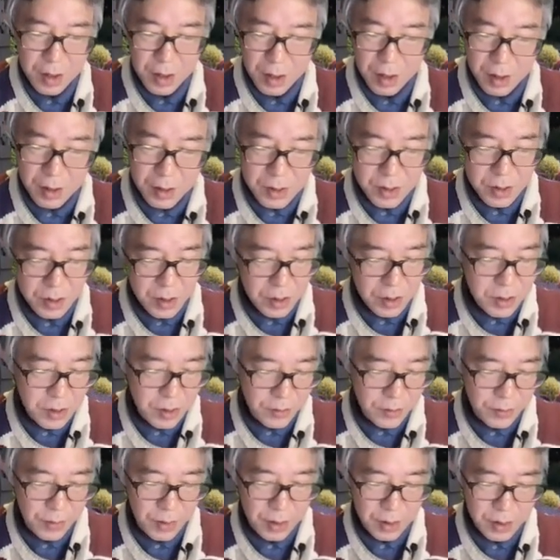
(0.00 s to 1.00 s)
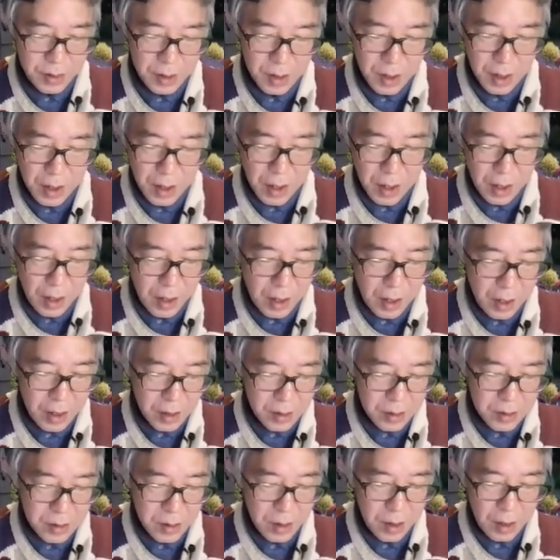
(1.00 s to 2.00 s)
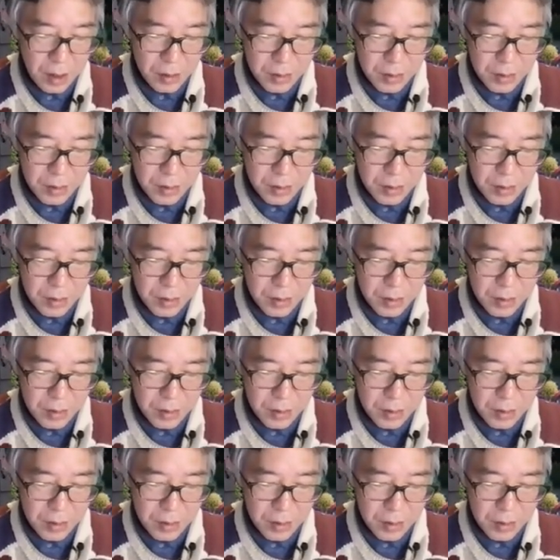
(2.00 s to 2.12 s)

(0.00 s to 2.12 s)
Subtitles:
is justified. And